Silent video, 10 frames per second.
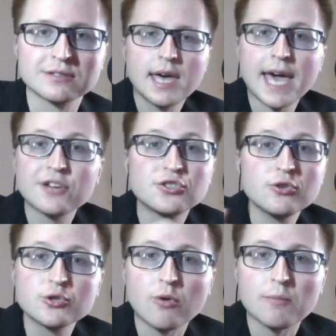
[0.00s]
As
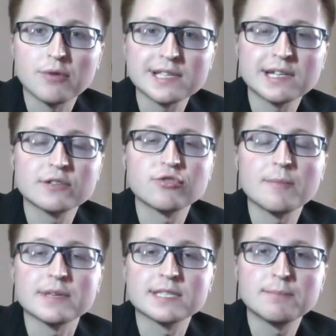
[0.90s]
usual, President Trump
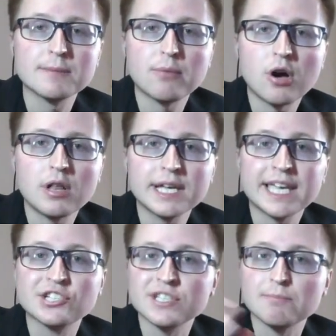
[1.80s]
is spitballing and
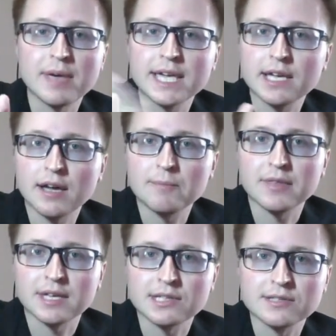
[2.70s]
just making up
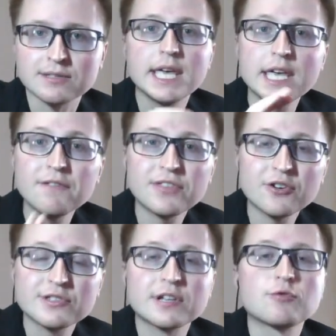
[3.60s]
things. If
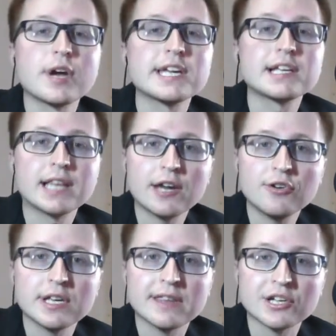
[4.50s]
there's an
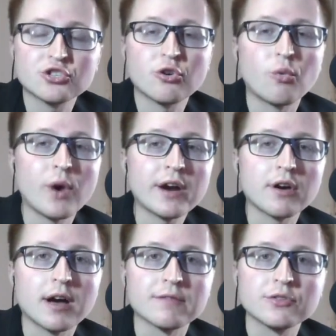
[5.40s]
irregularity that you're aware
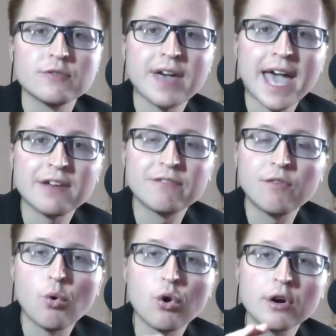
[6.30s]
of, you've had
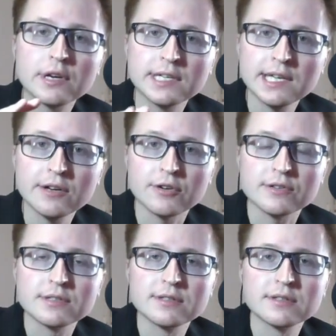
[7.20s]
4
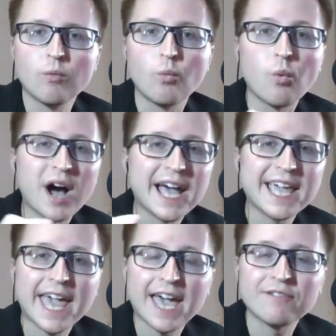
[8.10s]
years. Why
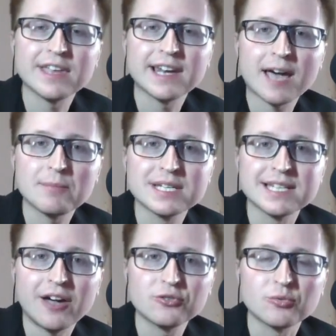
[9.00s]
have they not been
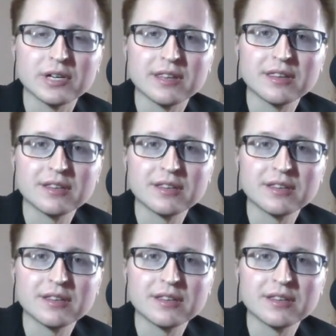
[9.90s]
dealt with?